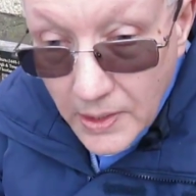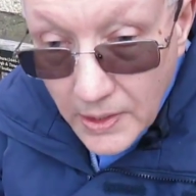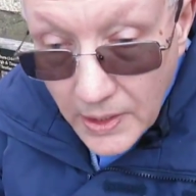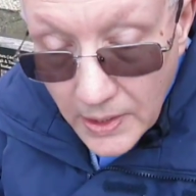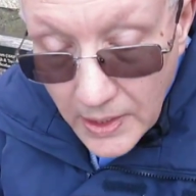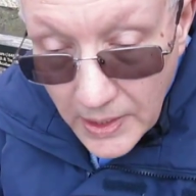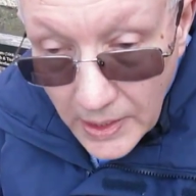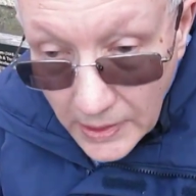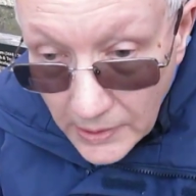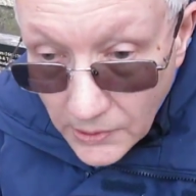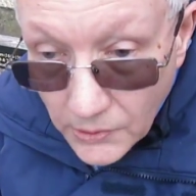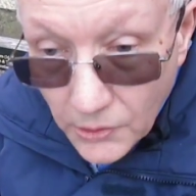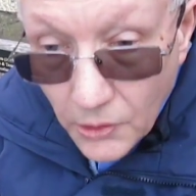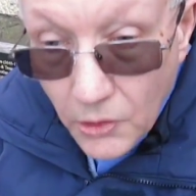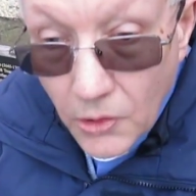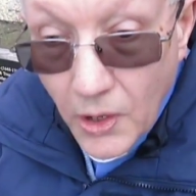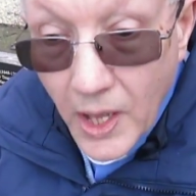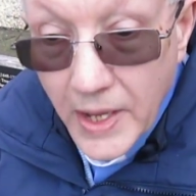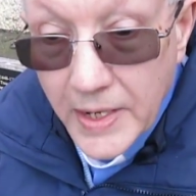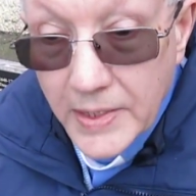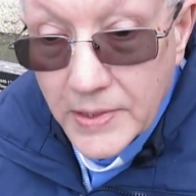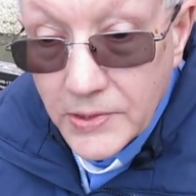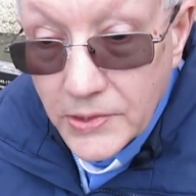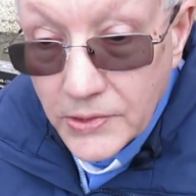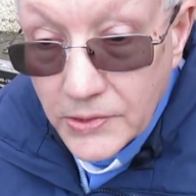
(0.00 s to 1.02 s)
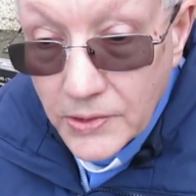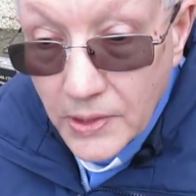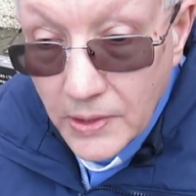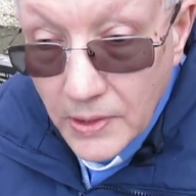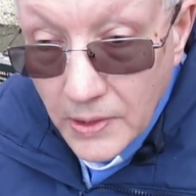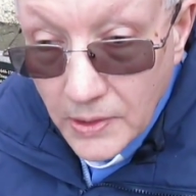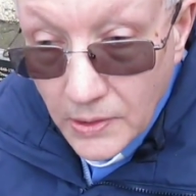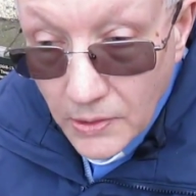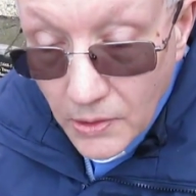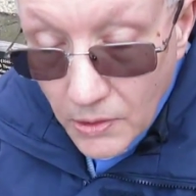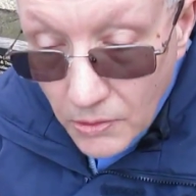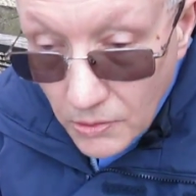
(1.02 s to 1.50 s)
in Christ.
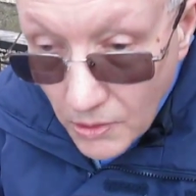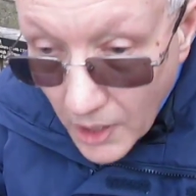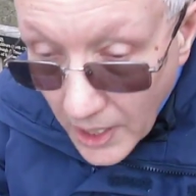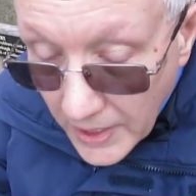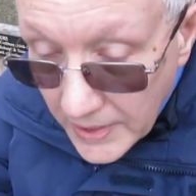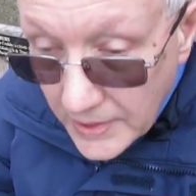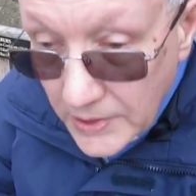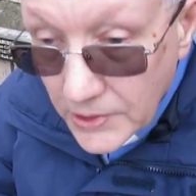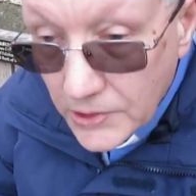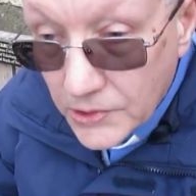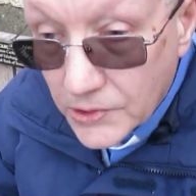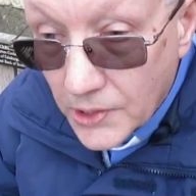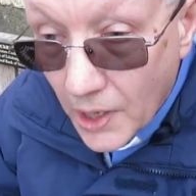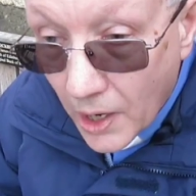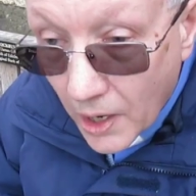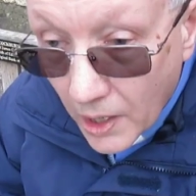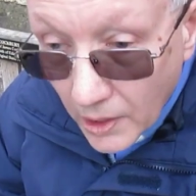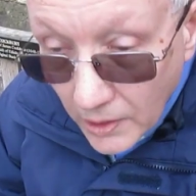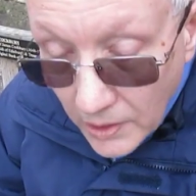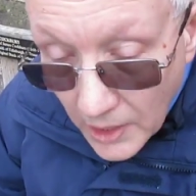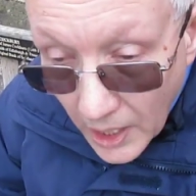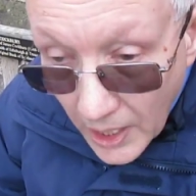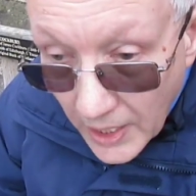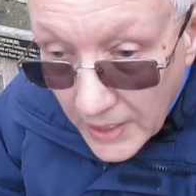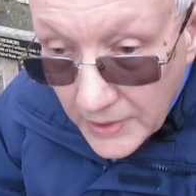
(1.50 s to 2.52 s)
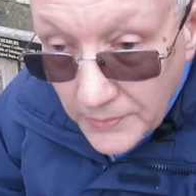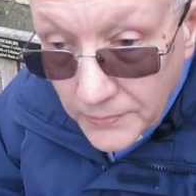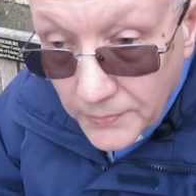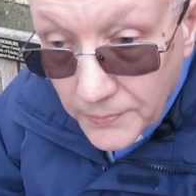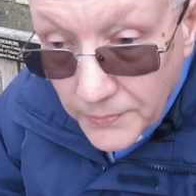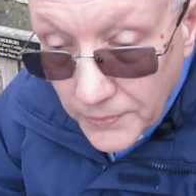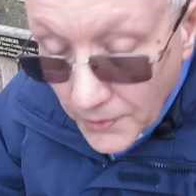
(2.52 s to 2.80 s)
Christ our life,